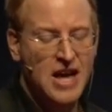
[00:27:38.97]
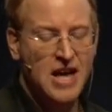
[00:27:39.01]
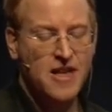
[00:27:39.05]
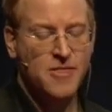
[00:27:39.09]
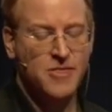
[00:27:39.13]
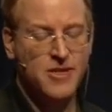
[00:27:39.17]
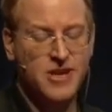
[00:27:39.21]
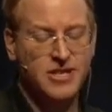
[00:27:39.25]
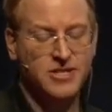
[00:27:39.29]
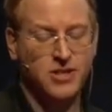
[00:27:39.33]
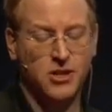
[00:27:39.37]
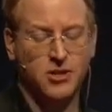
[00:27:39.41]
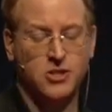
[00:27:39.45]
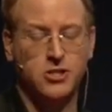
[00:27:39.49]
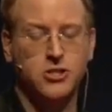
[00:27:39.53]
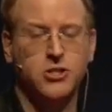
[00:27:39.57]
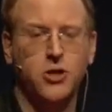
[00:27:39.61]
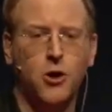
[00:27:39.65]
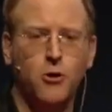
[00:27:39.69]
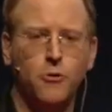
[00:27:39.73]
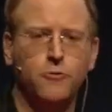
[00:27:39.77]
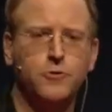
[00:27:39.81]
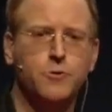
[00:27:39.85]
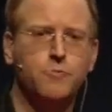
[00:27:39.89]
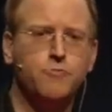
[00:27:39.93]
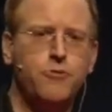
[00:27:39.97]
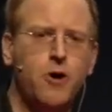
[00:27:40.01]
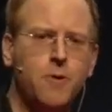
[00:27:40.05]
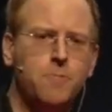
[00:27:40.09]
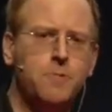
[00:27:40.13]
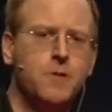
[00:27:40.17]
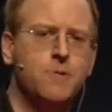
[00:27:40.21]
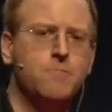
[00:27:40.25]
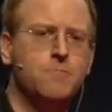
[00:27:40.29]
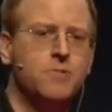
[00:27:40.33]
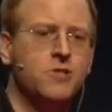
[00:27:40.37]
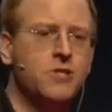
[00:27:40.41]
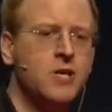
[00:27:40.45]
These are solved
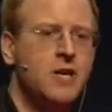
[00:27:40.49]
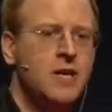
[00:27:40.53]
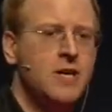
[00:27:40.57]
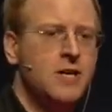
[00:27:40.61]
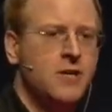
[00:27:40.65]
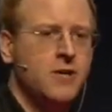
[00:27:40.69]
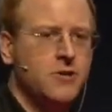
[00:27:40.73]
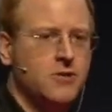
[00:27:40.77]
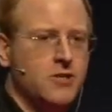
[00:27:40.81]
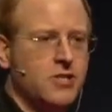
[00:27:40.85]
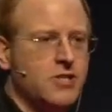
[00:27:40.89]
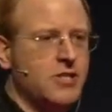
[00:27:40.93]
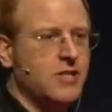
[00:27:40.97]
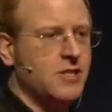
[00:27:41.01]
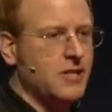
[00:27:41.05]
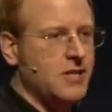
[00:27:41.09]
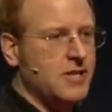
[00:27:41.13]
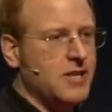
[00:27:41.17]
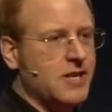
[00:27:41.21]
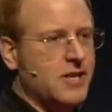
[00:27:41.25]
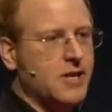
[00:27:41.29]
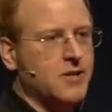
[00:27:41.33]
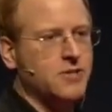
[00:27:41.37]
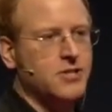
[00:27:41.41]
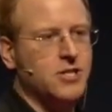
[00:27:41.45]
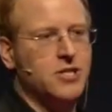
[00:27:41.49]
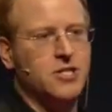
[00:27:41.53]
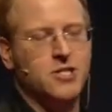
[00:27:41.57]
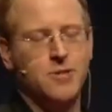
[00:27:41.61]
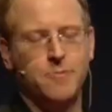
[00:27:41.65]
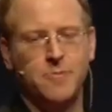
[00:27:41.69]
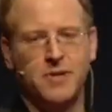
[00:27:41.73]
problems. You just need an ecosystem